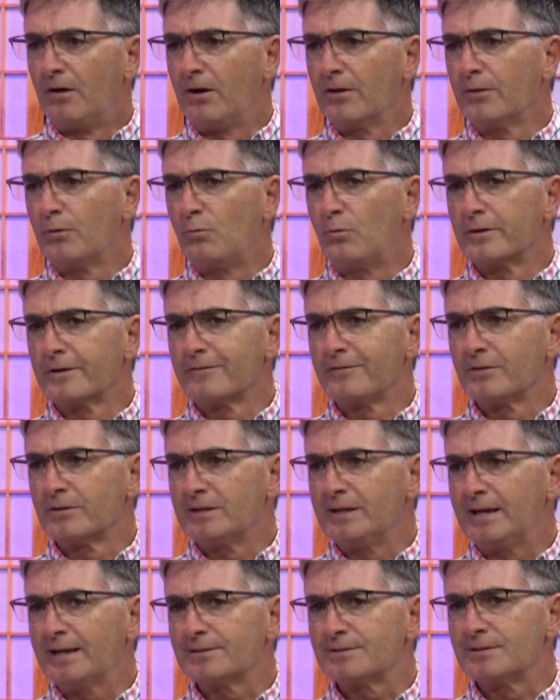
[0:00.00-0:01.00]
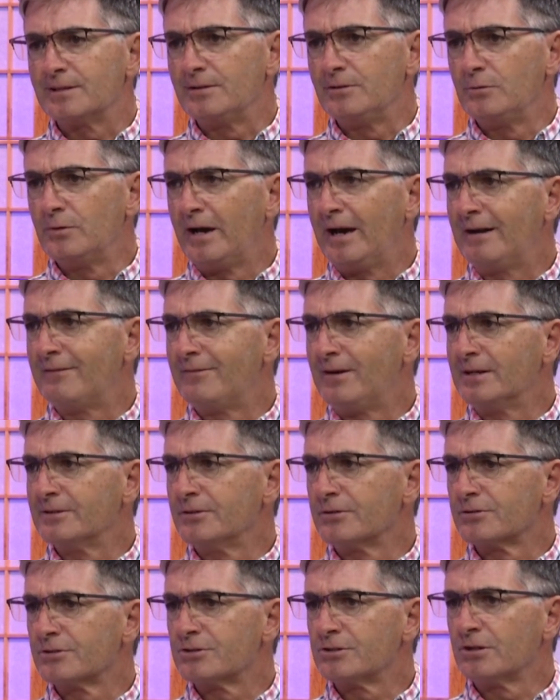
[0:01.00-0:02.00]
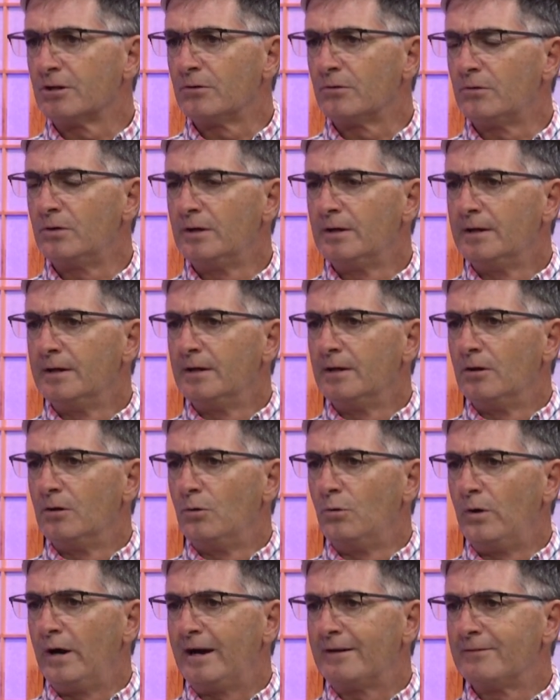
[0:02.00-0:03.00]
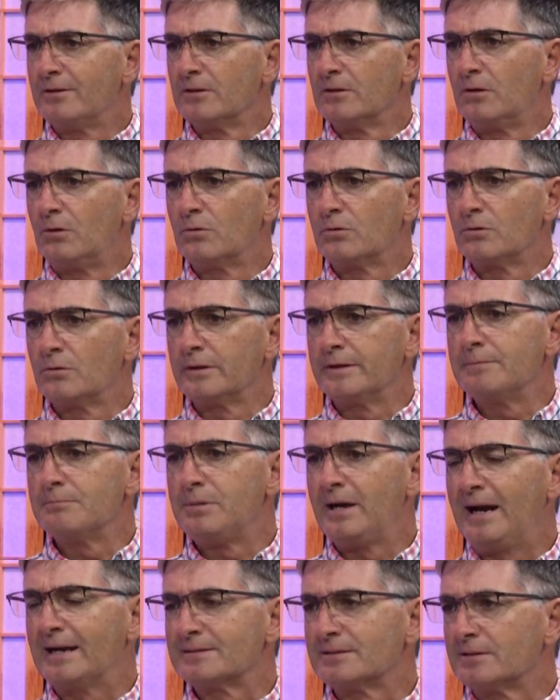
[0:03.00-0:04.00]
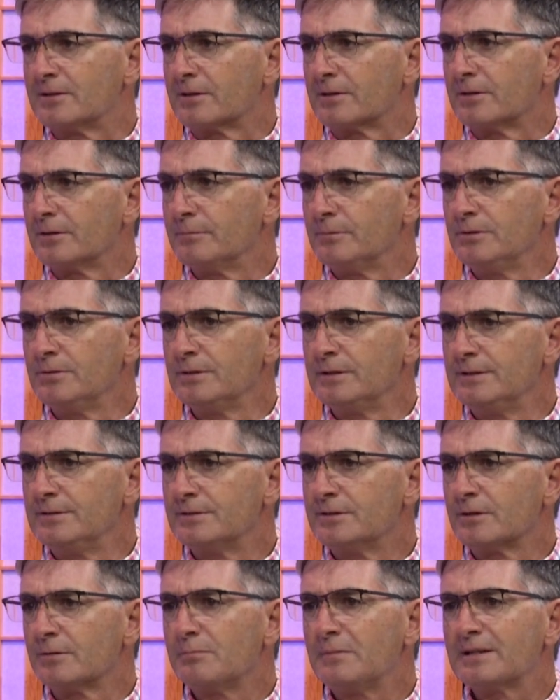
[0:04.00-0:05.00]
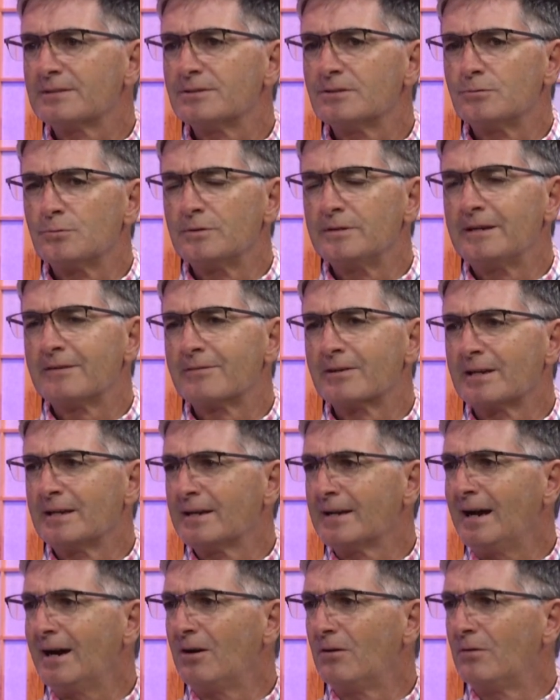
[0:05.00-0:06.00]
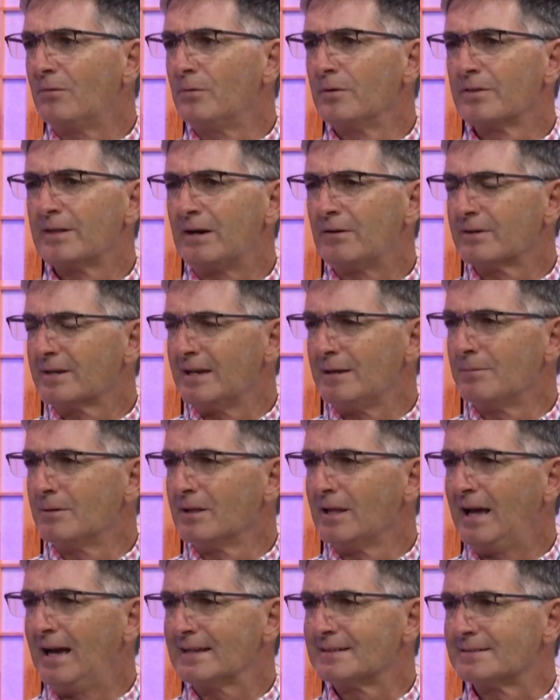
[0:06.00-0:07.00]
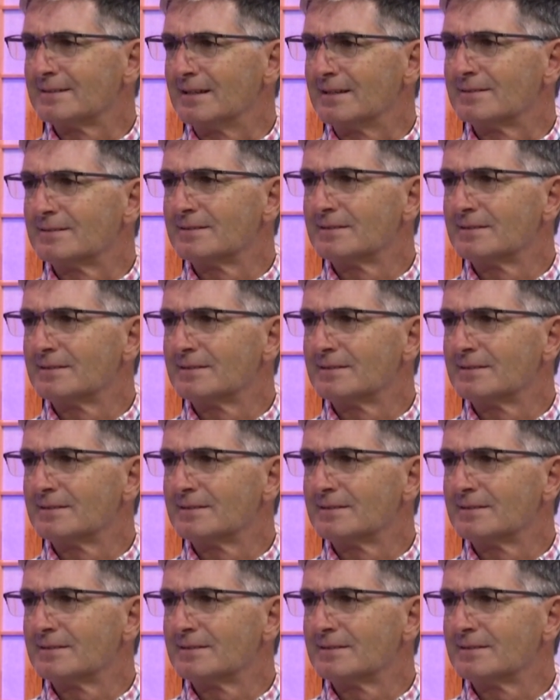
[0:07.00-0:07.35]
All the wonderful guests that you have on your show who have a local impact on our communities, their message would never get out without cable access.